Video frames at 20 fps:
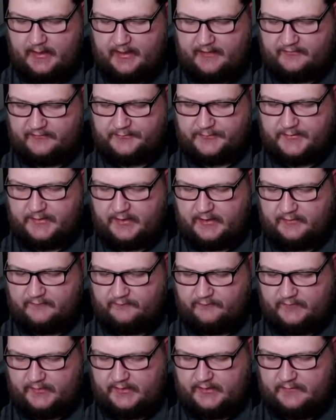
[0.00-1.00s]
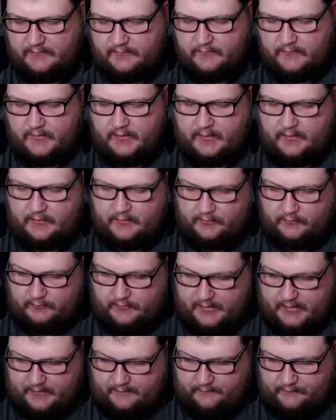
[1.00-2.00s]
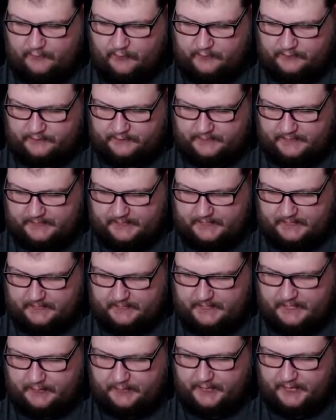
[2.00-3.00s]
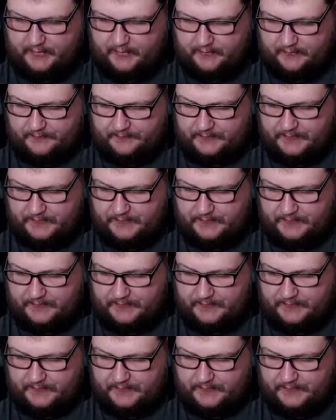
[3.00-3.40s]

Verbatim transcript: Espeon V. Why are you not focusing? There we go.